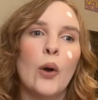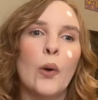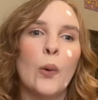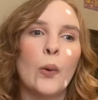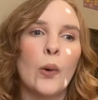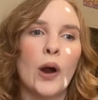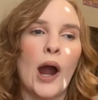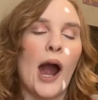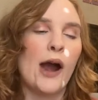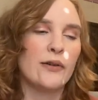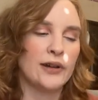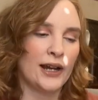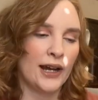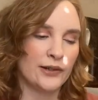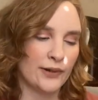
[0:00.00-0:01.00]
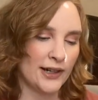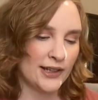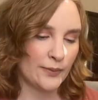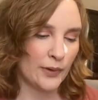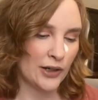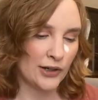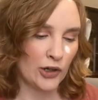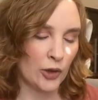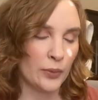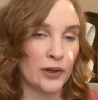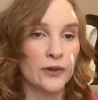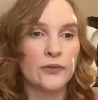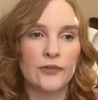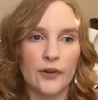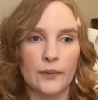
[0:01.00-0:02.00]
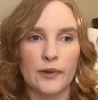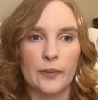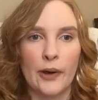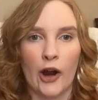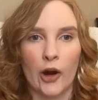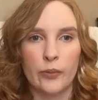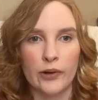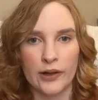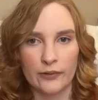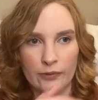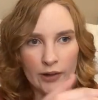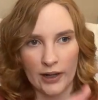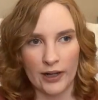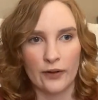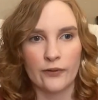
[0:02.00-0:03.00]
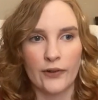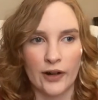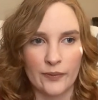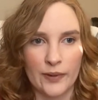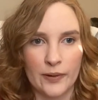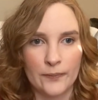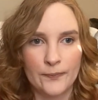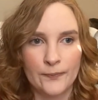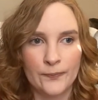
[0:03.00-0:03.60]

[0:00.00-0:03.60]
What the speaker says: or I would handwrite them on a notebook from the PowerPoint right in front of me.